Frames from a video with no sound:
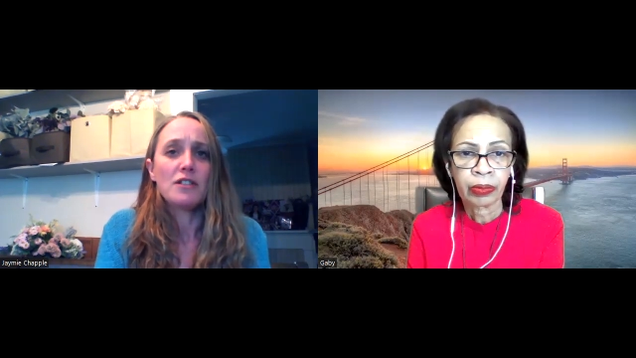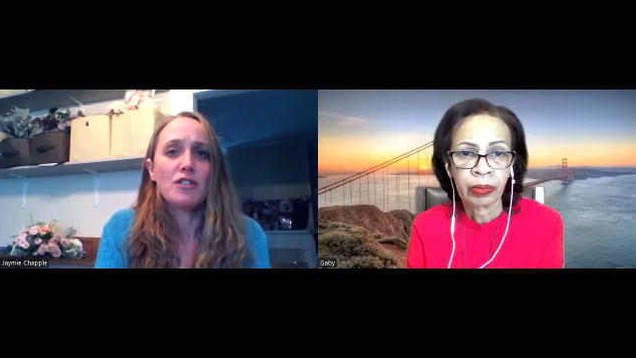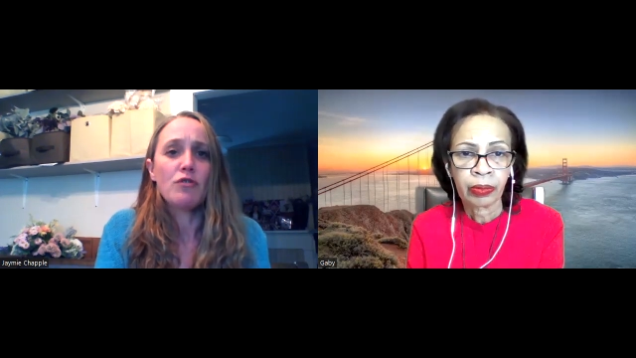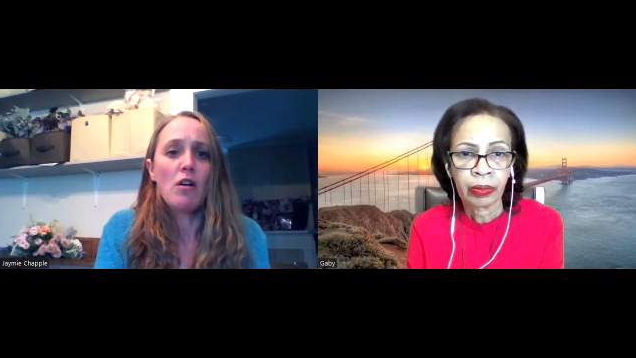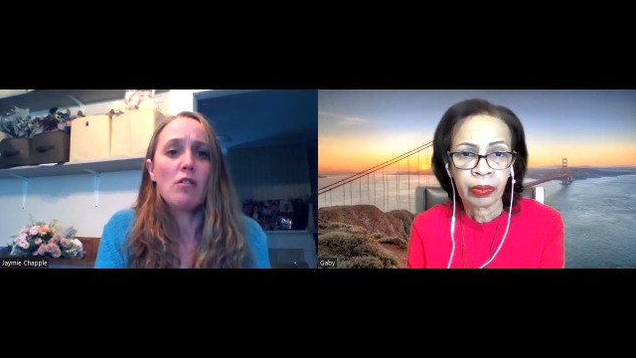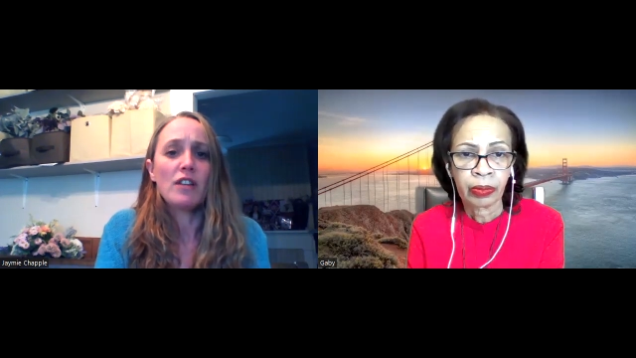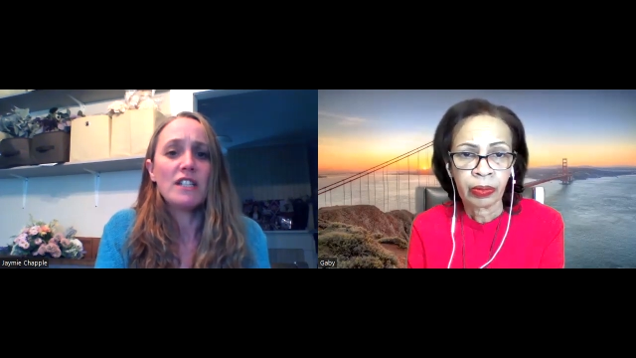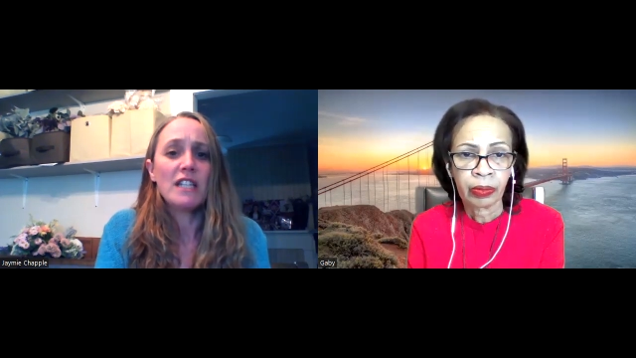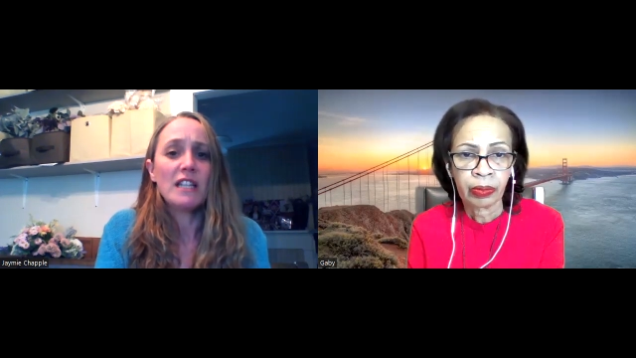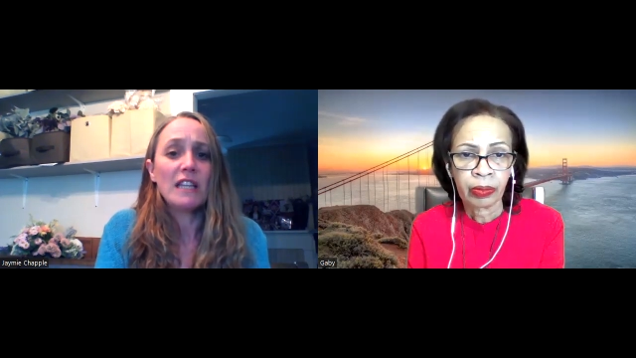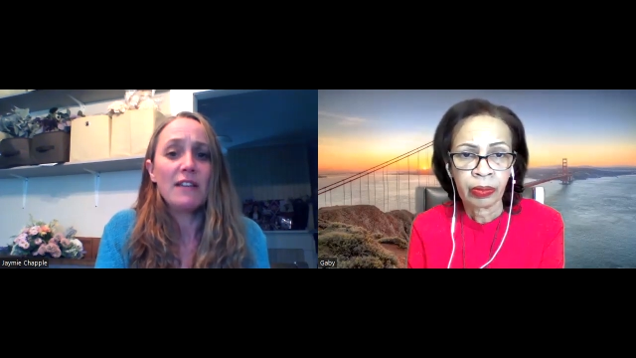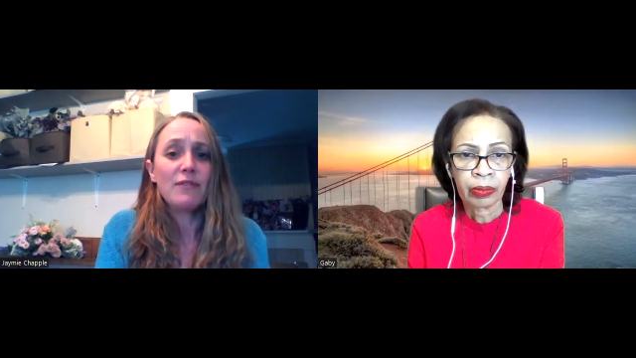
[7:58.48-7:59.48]
Speaker 1: struggling to
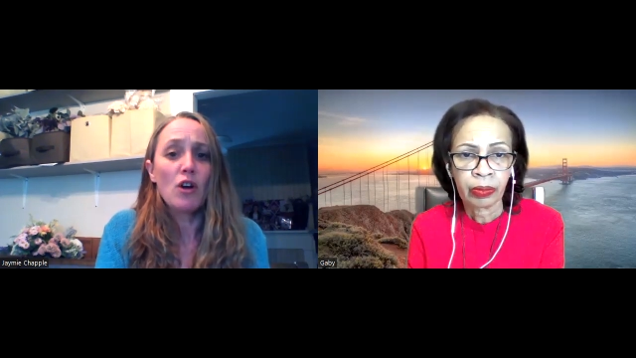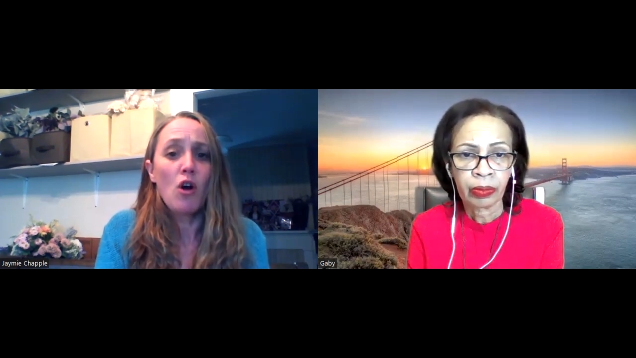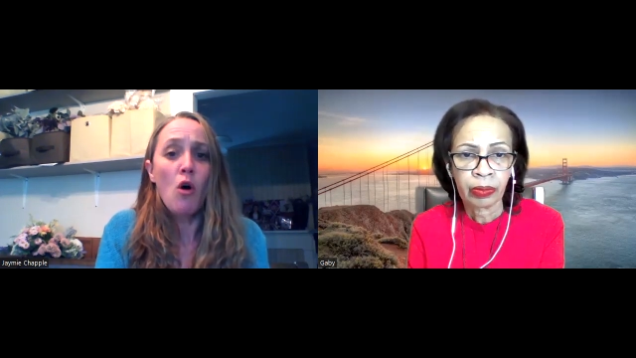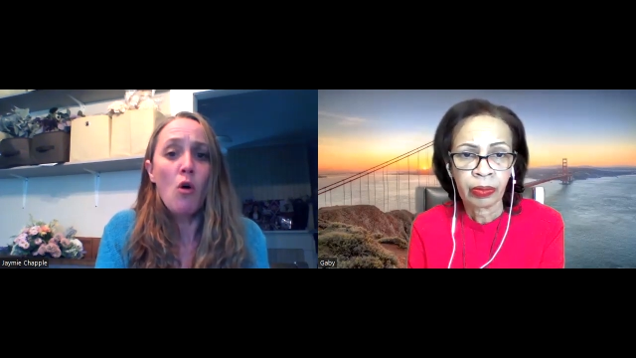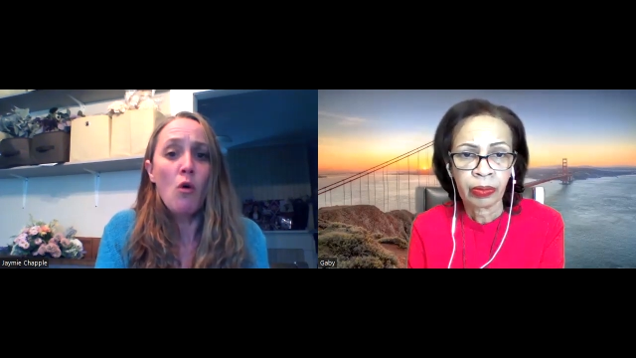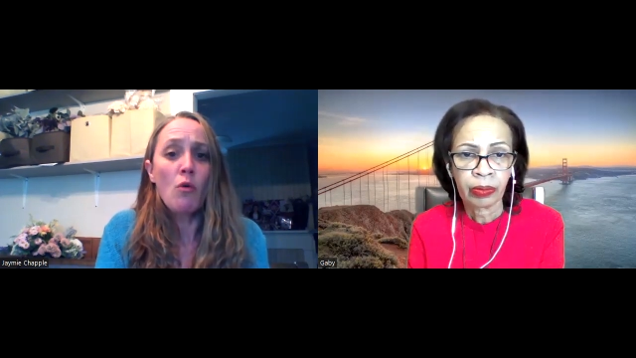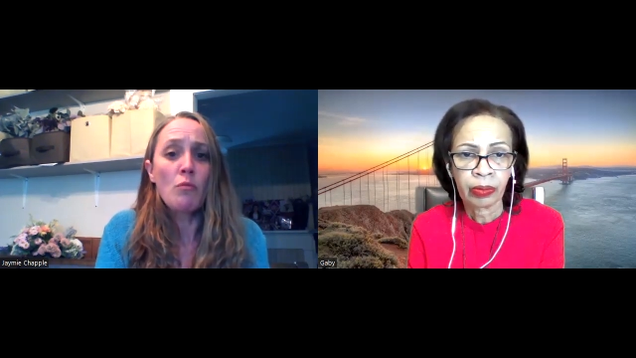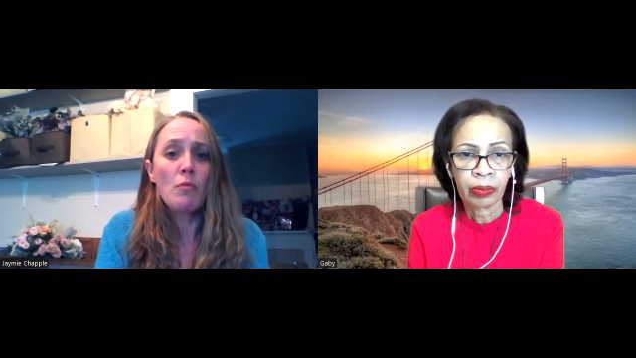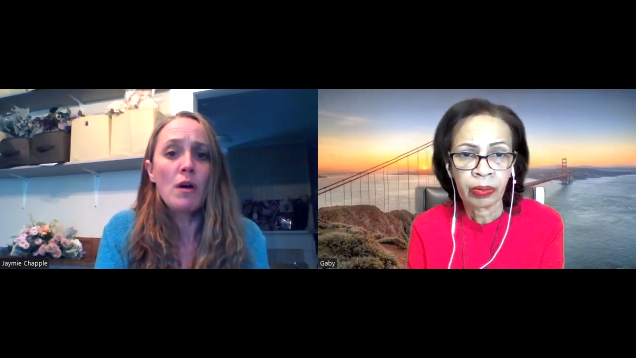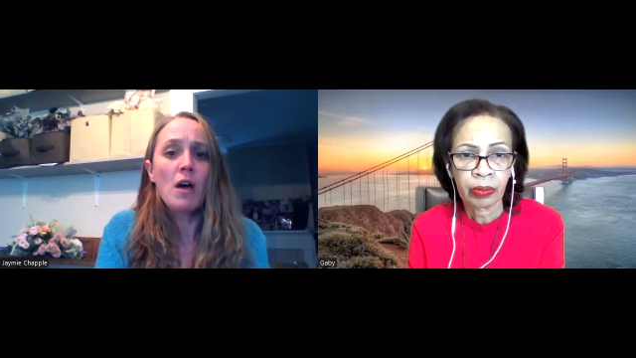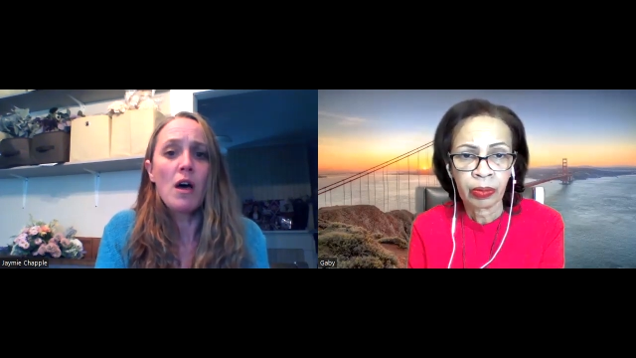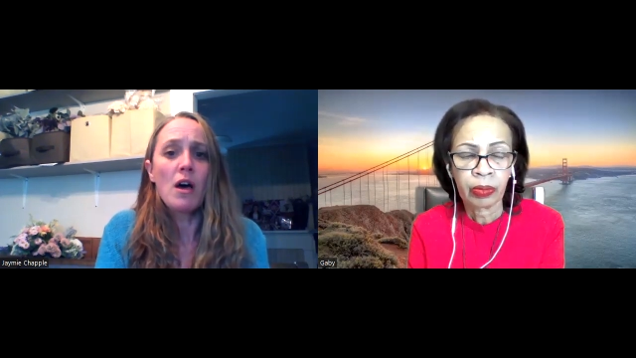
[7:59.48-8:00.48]
leave their
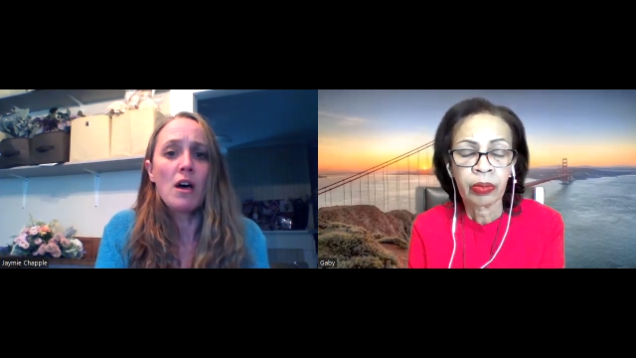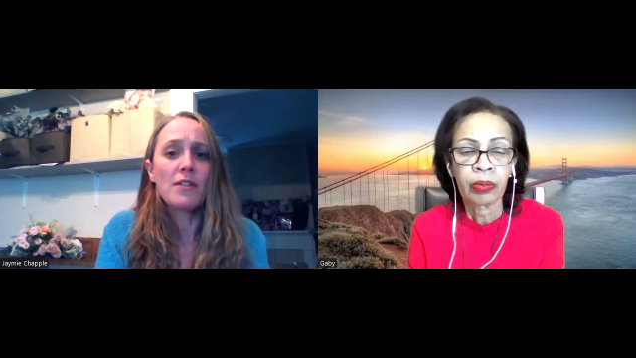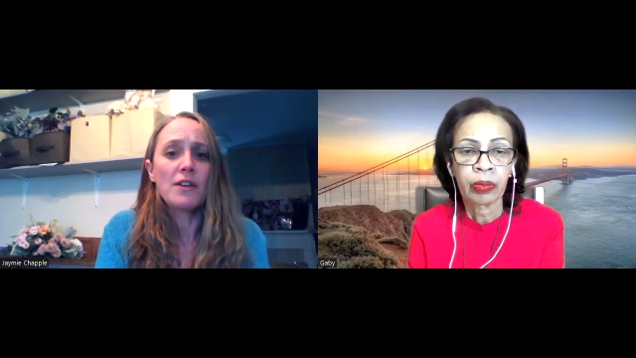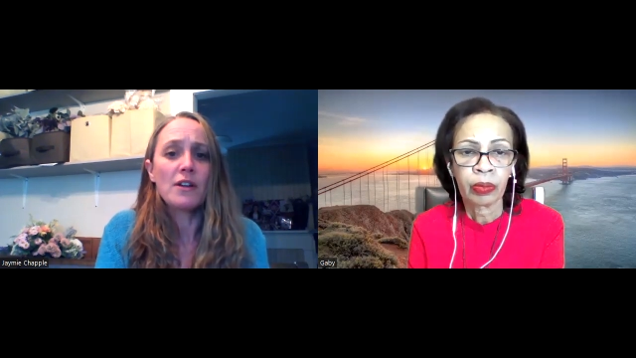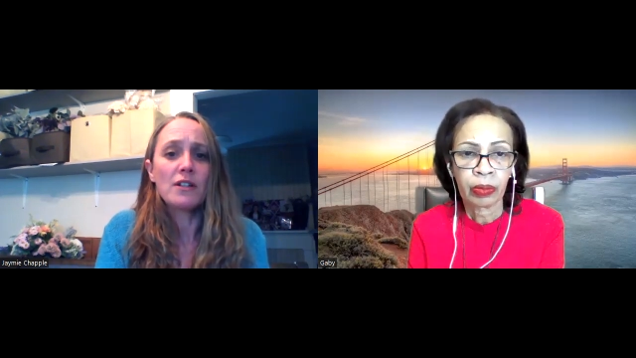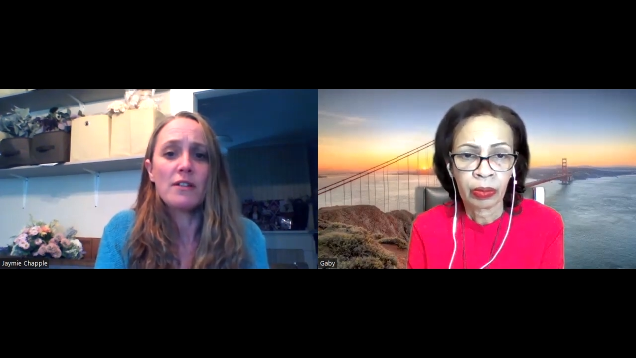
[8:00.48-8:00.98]
home. Uh, they're